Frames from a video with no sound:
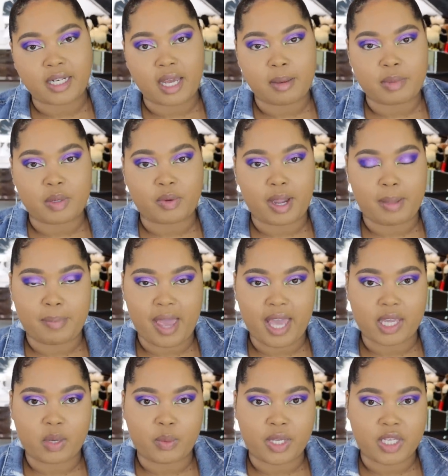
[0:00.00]
and I'll be right
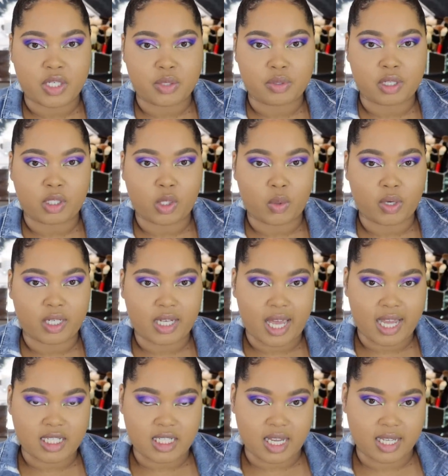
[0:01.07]
back and we can do the lower
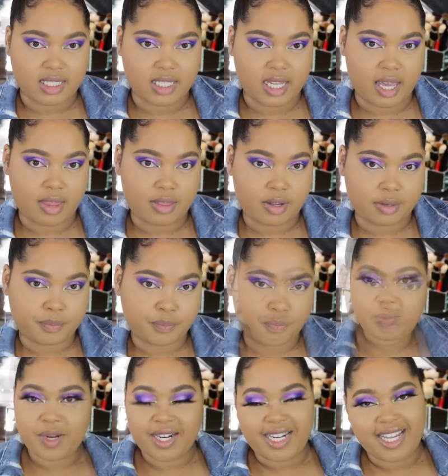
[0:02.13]
lash line together
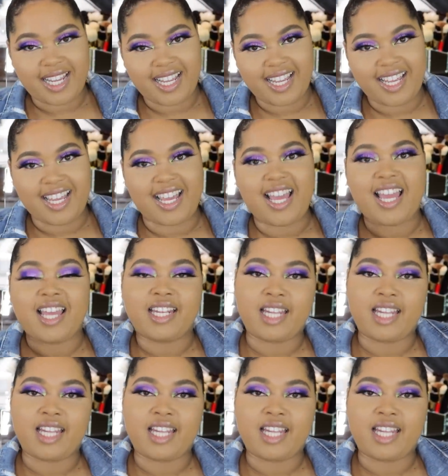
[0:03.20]
pretty.